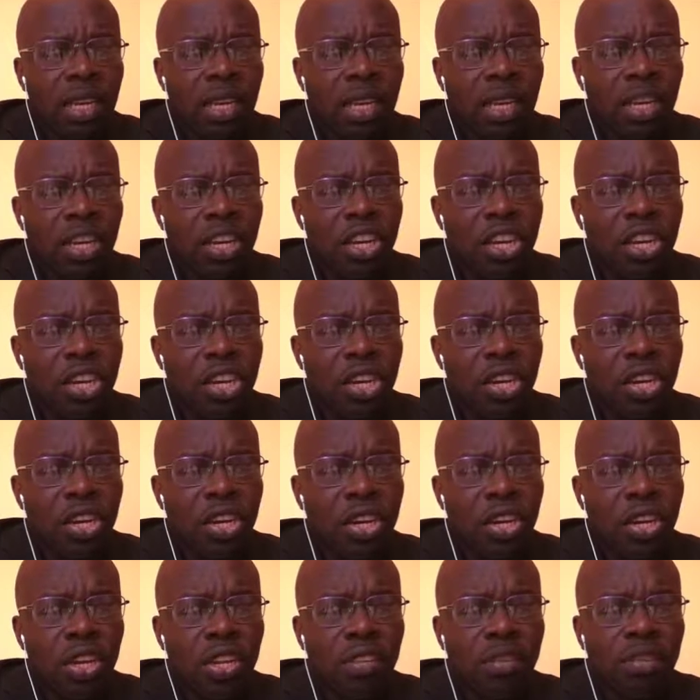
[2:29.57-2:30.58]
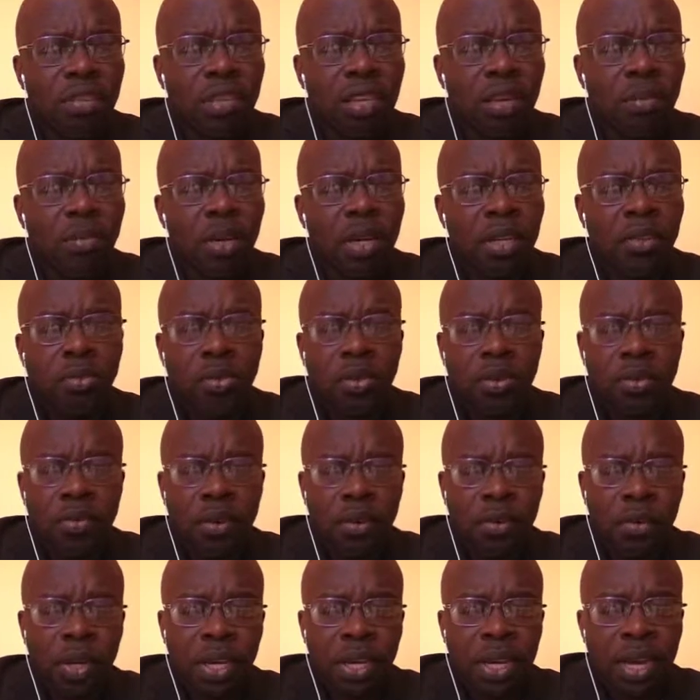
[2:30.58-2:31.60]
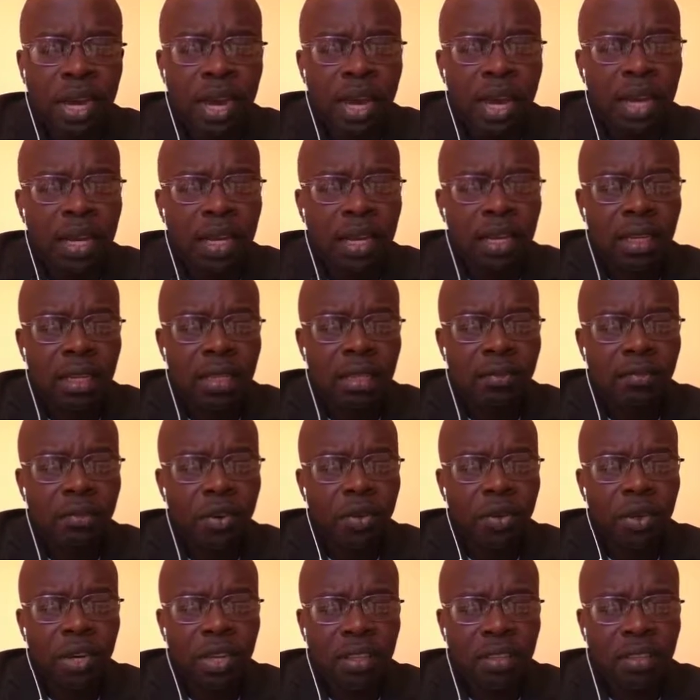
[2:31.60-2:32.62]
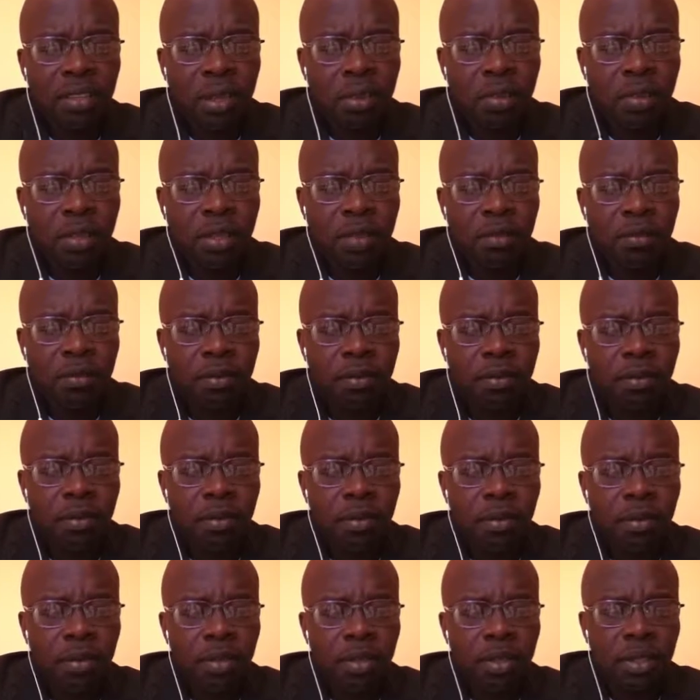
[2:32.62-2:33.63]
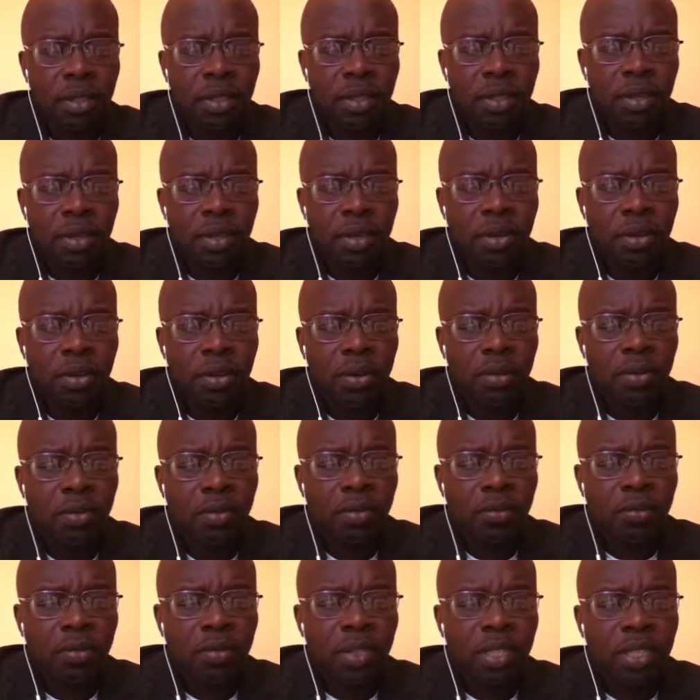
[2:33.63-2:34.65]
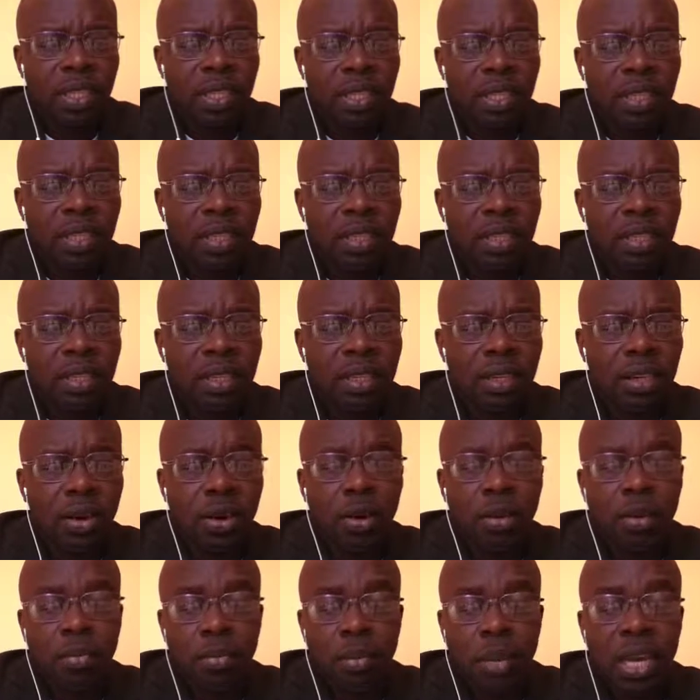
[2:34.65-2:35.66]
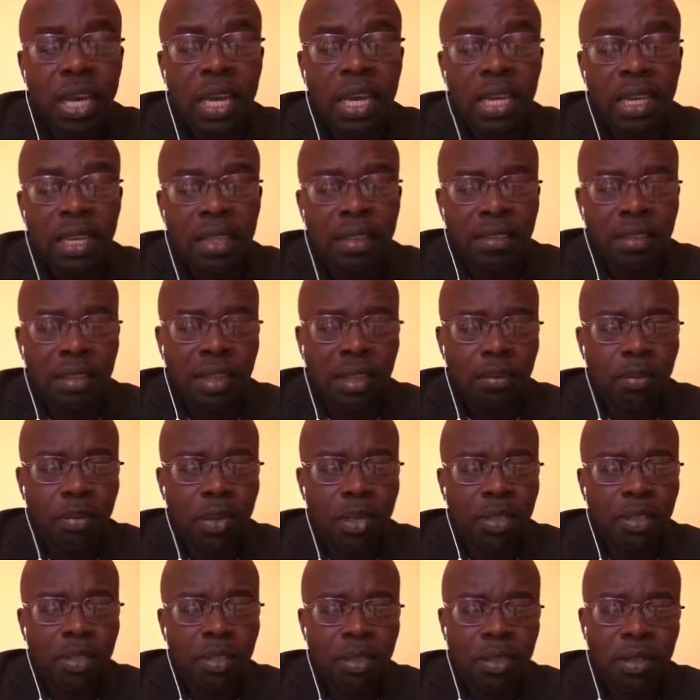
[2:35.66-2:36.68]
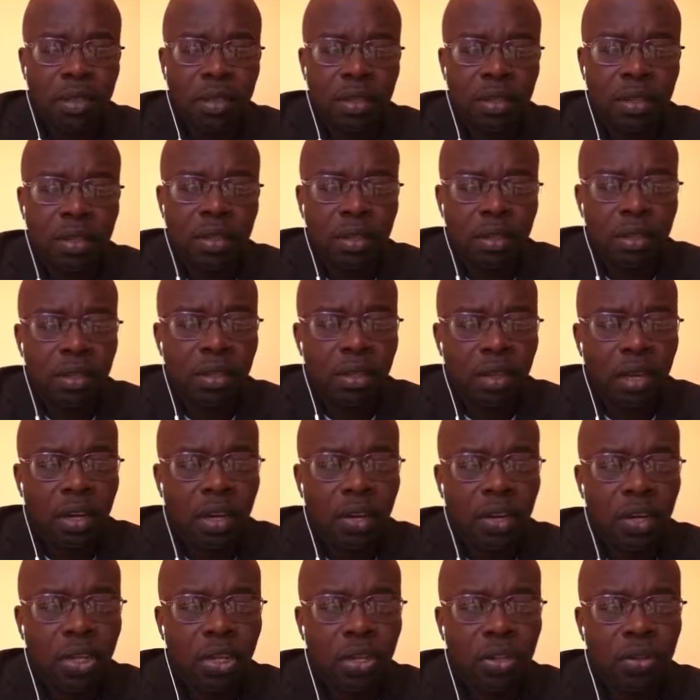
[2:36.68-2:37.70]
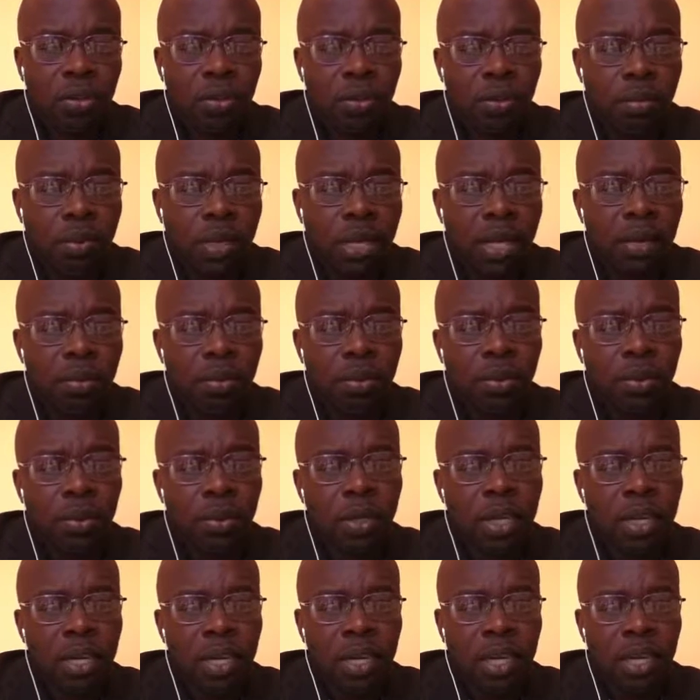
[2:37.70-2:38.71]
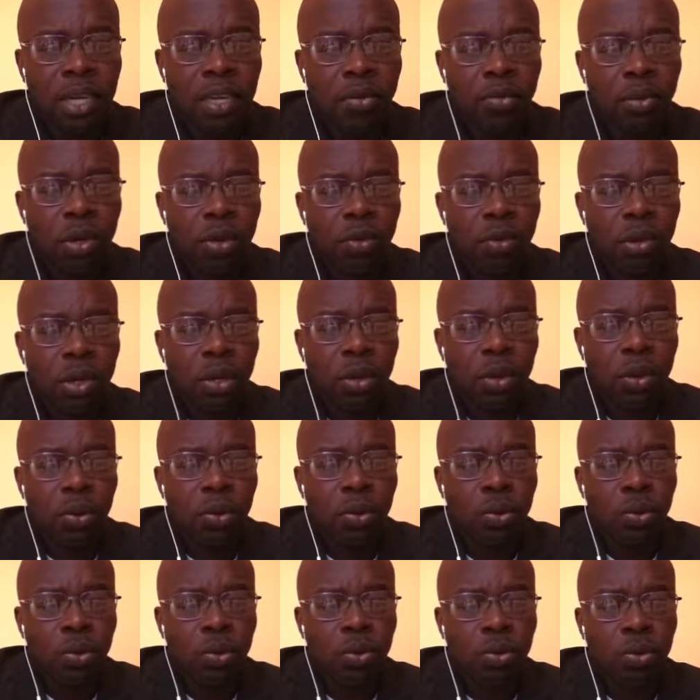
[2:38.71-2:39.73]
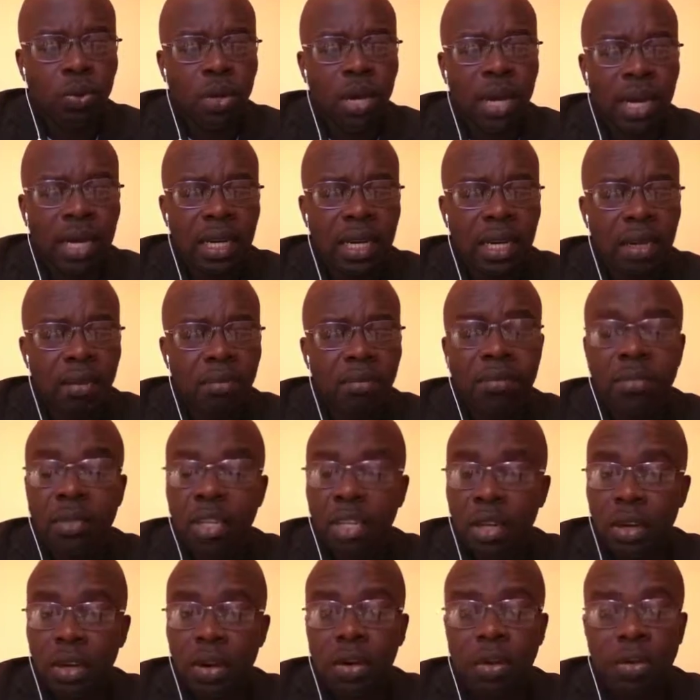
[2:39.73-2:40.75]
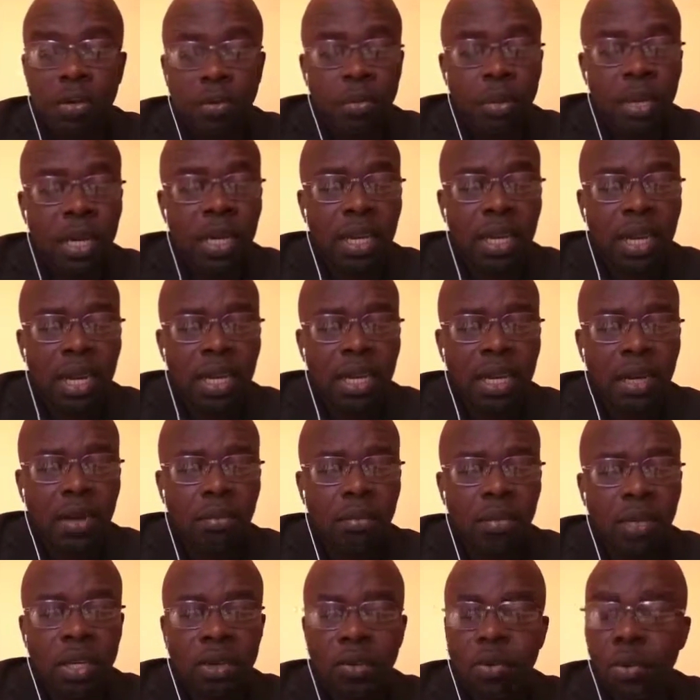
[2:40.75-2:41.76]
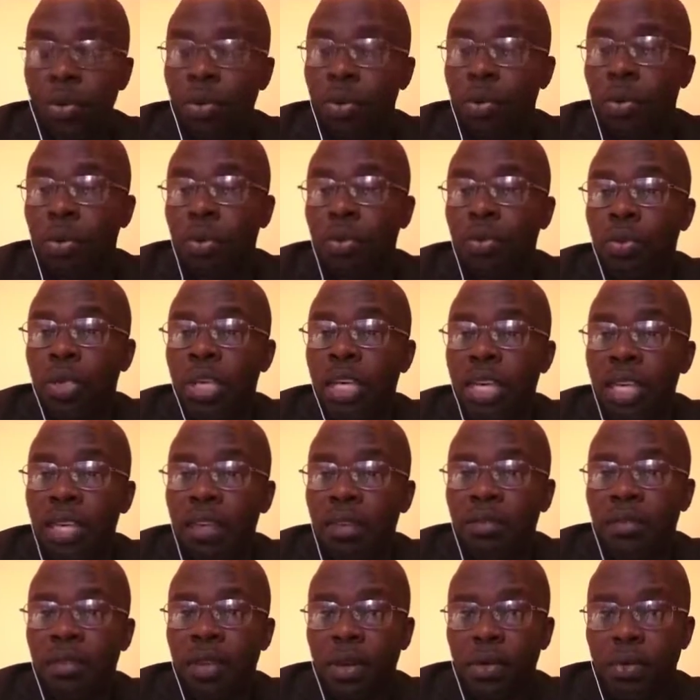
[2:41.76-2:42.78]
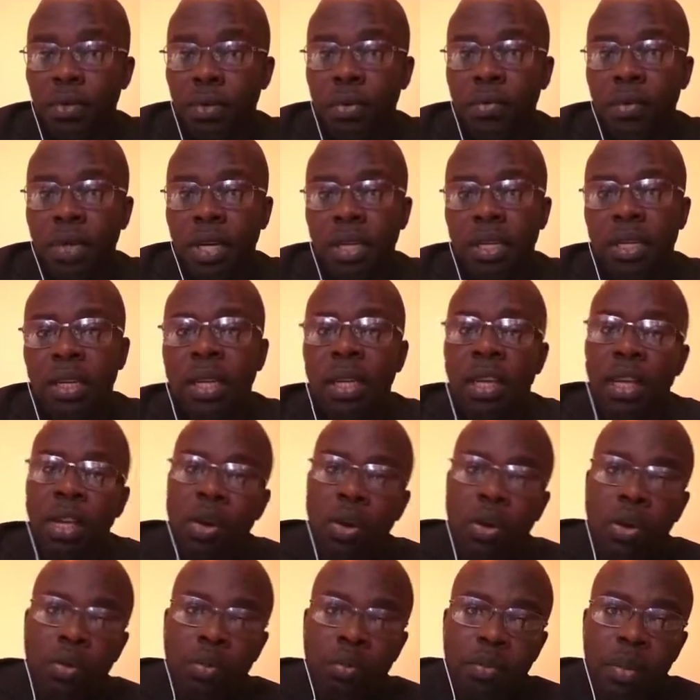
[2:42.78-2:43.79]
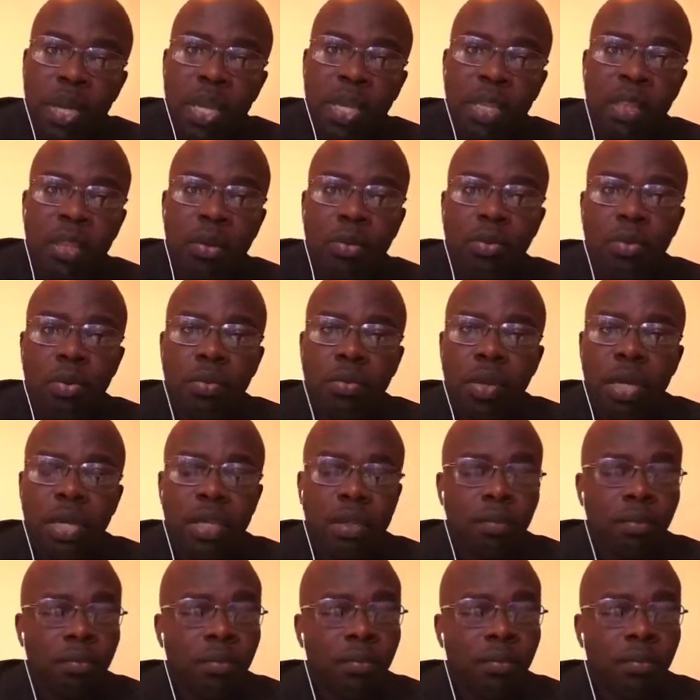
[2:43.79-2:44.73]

the serpent was very cunning, very deceptive, and God made the serpent according to the Bible. And when we go to Adam, God made Adam. When we go to Eve, the woman, God made the woman.